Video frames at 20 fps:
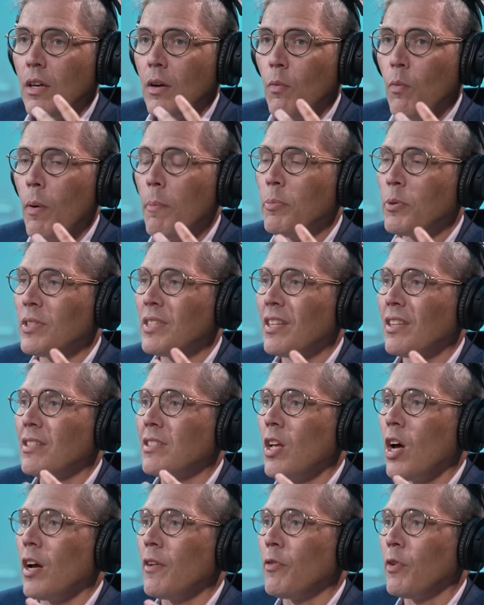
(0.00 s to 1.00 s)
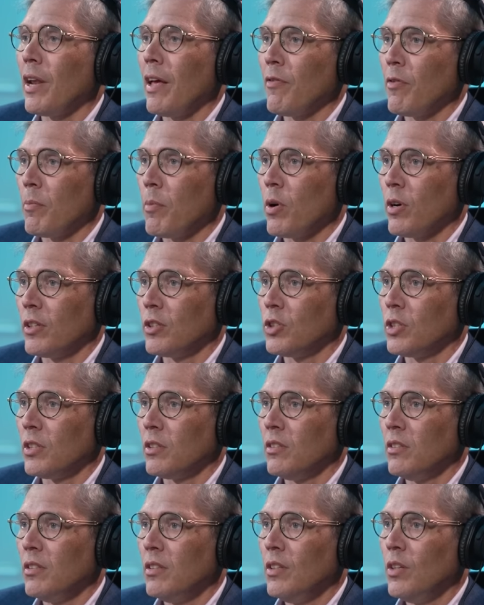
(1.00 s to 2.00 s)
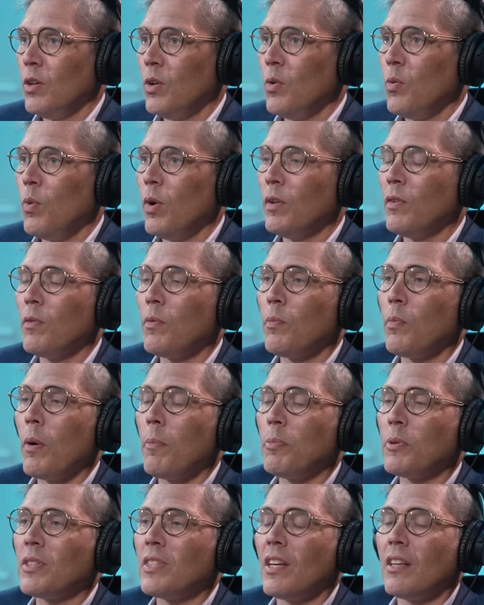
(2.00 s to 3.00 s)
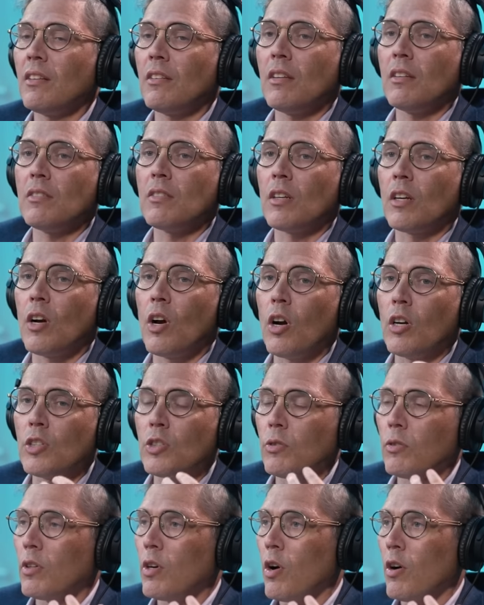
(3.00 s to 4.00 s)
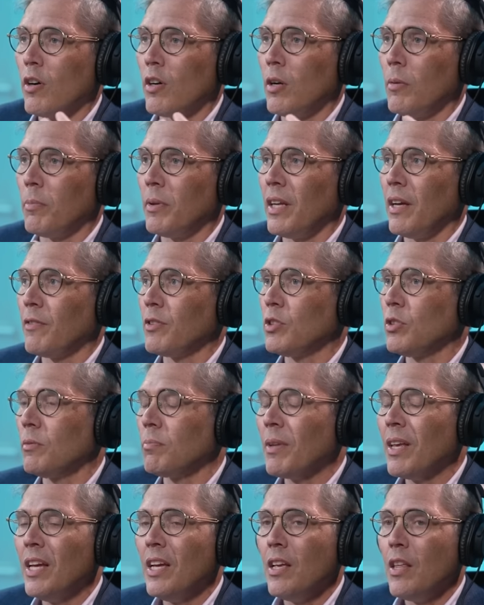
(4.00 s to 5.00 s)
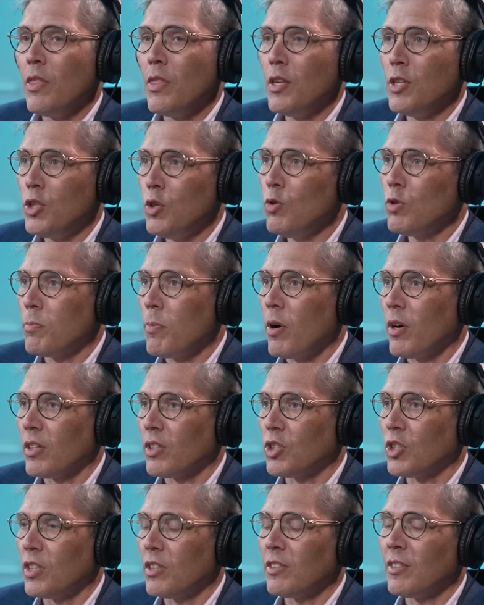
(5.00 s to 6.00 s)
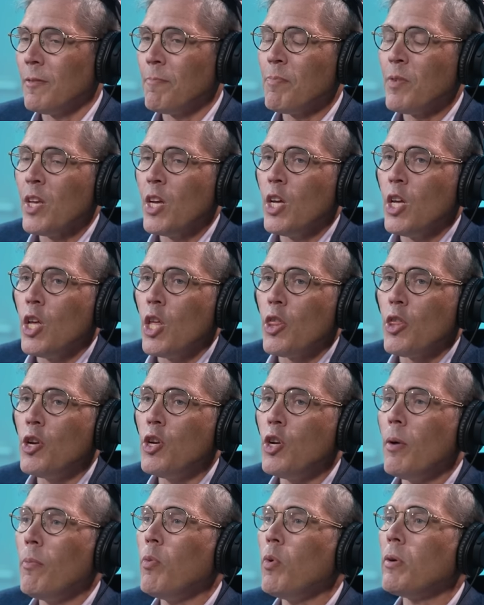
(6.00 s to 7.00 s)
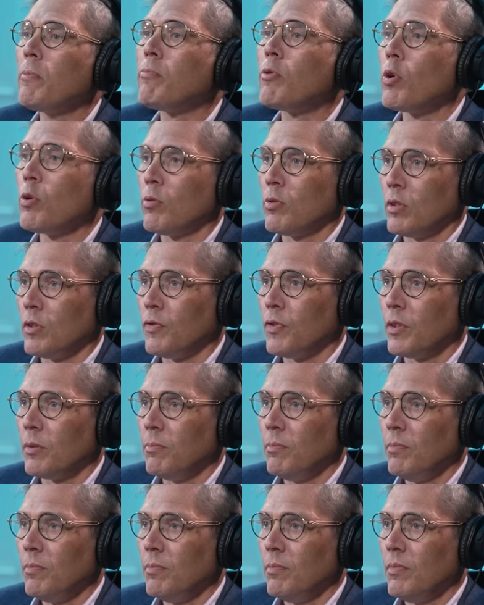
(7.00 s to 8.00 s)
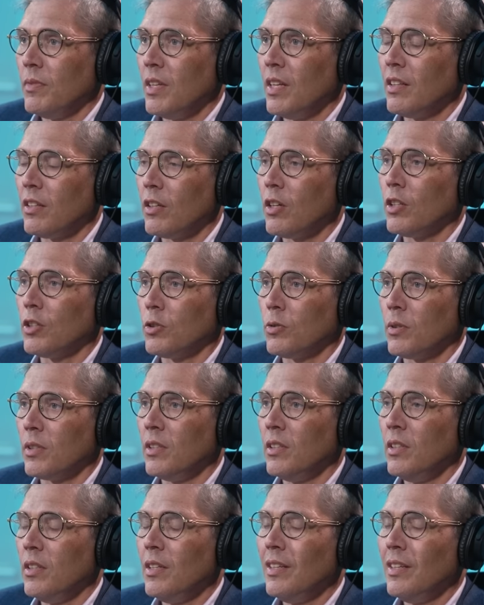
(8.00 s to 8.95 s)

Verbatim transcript: What percent does the iPhone have a market share? What what percent does a, a certain car company have a certain? There's huge market shares. The number one brokerage firm in the country